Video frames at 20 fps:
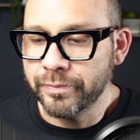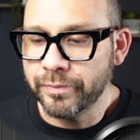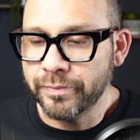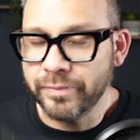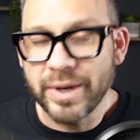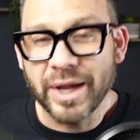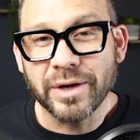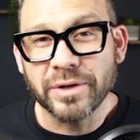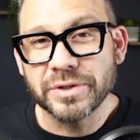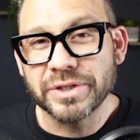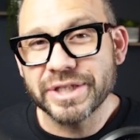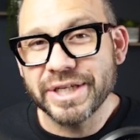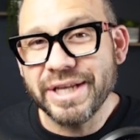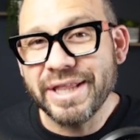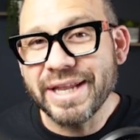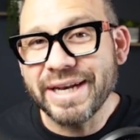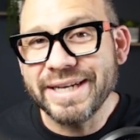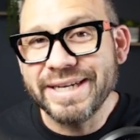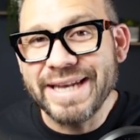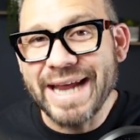Now you'll see
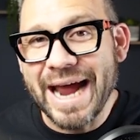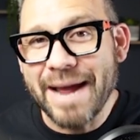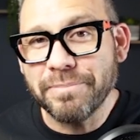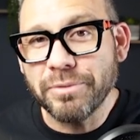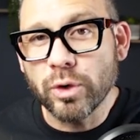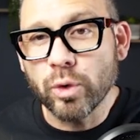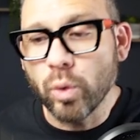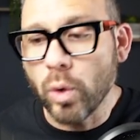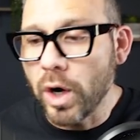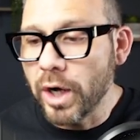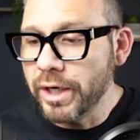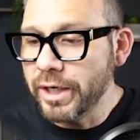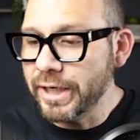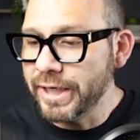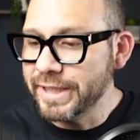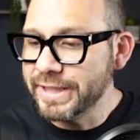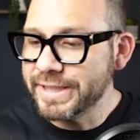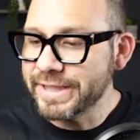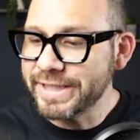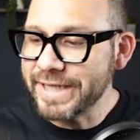that adapter 1
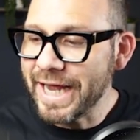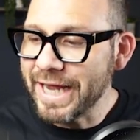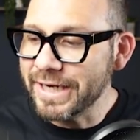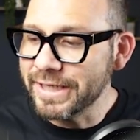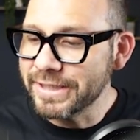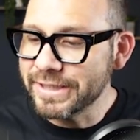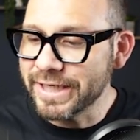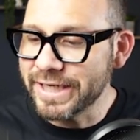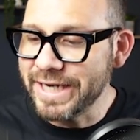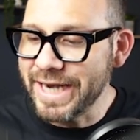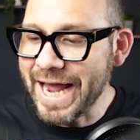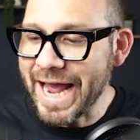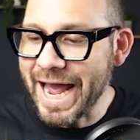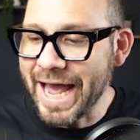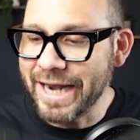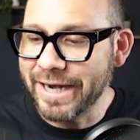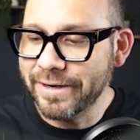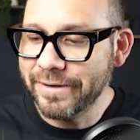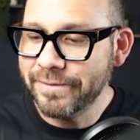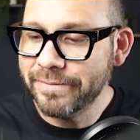is set to
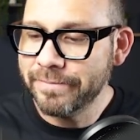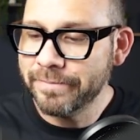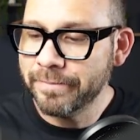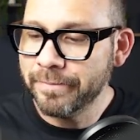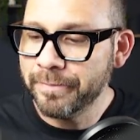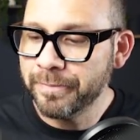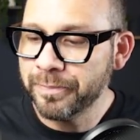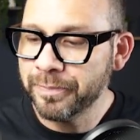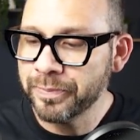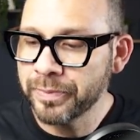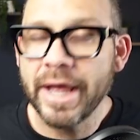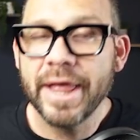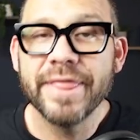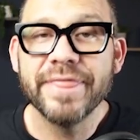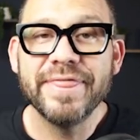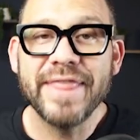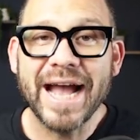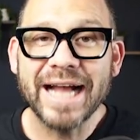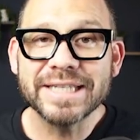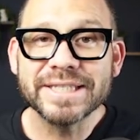NAT.
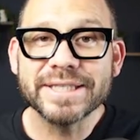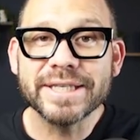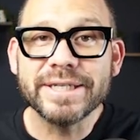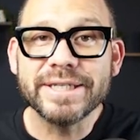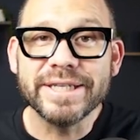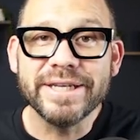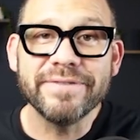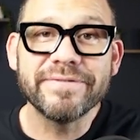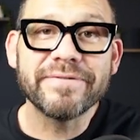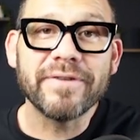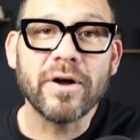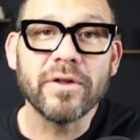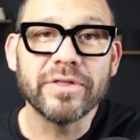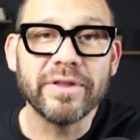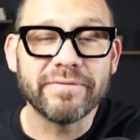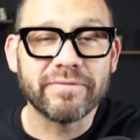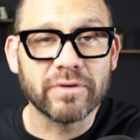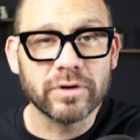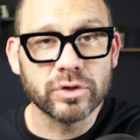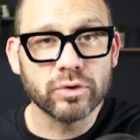That's the default
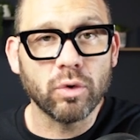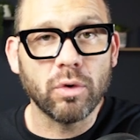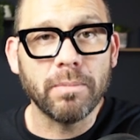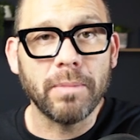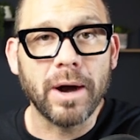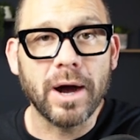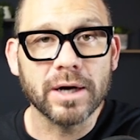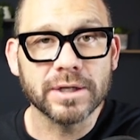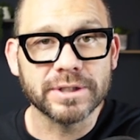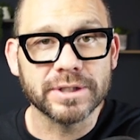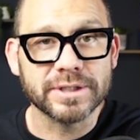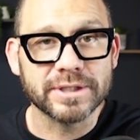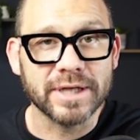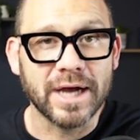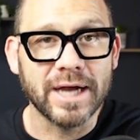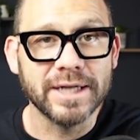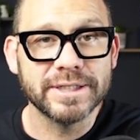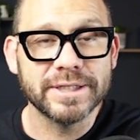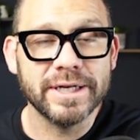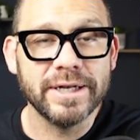that VirtualBox
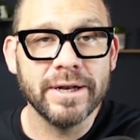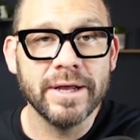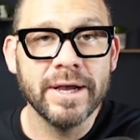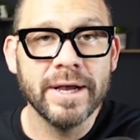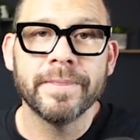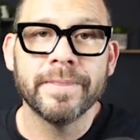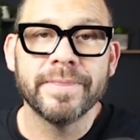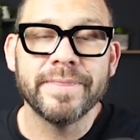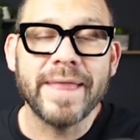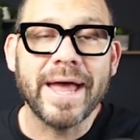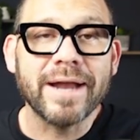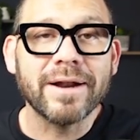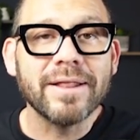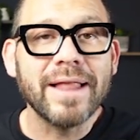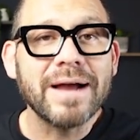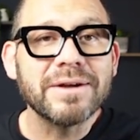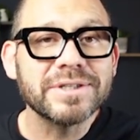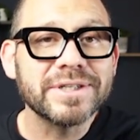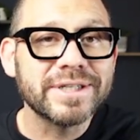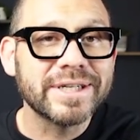assigns it. That
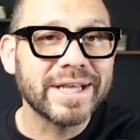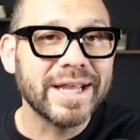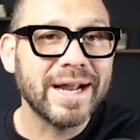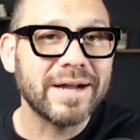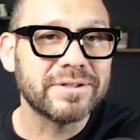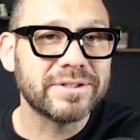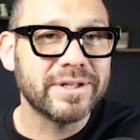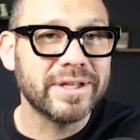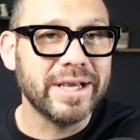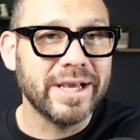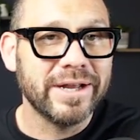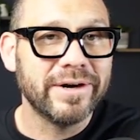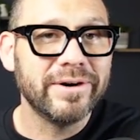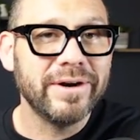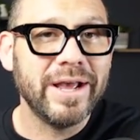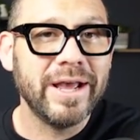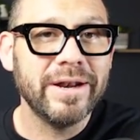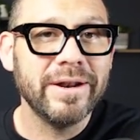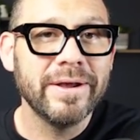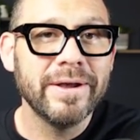allows it to get out to the
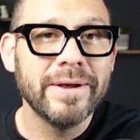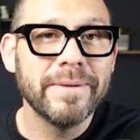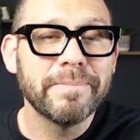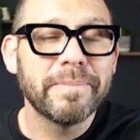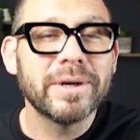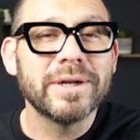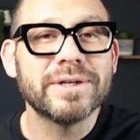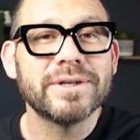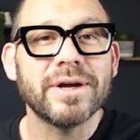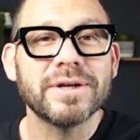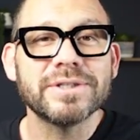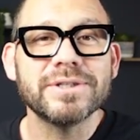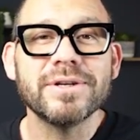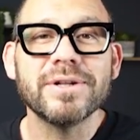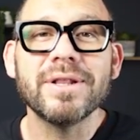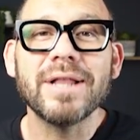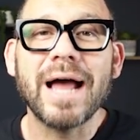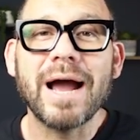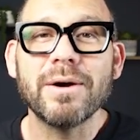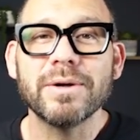internet, but it doesn't
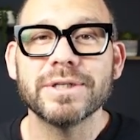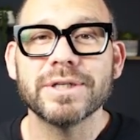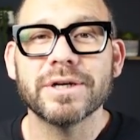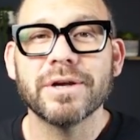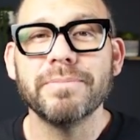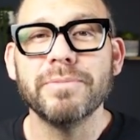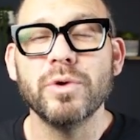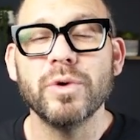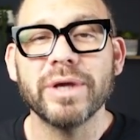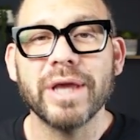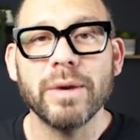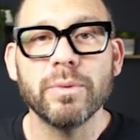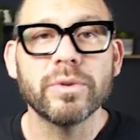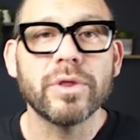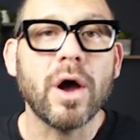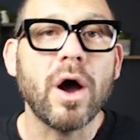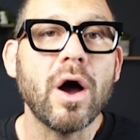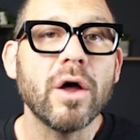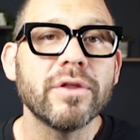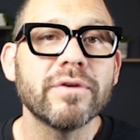allow it to communicate
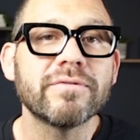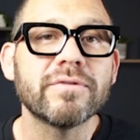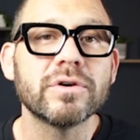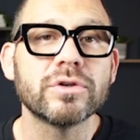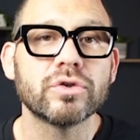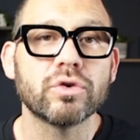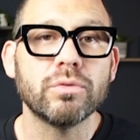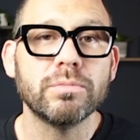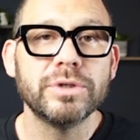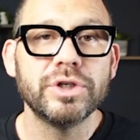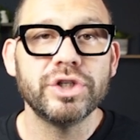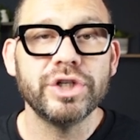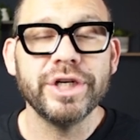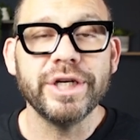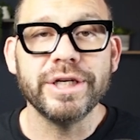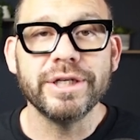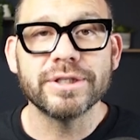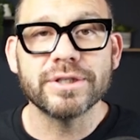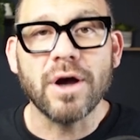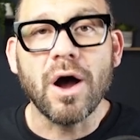with other virtual
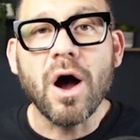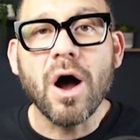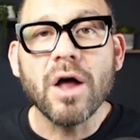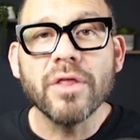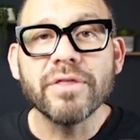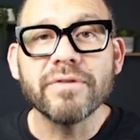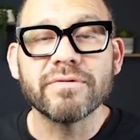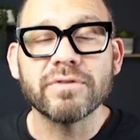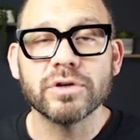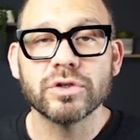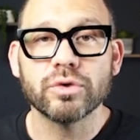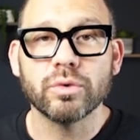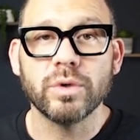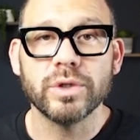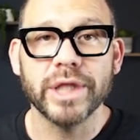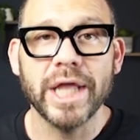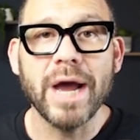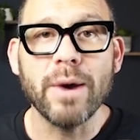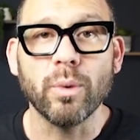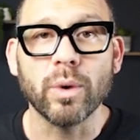machines on the
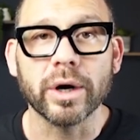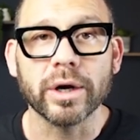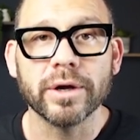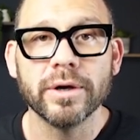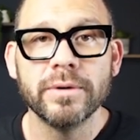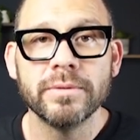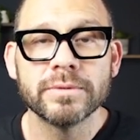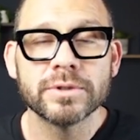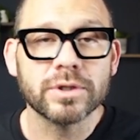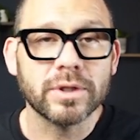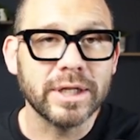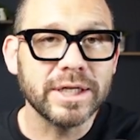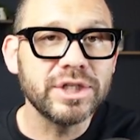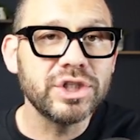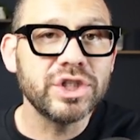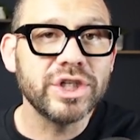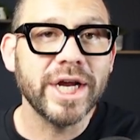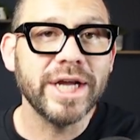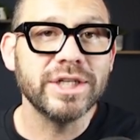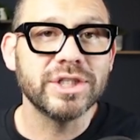virtual network. So
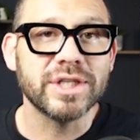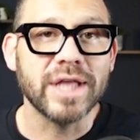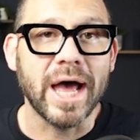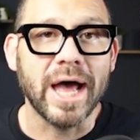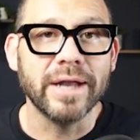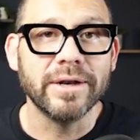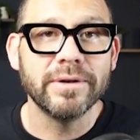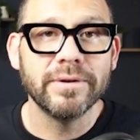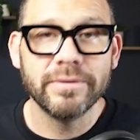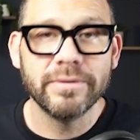let's change that.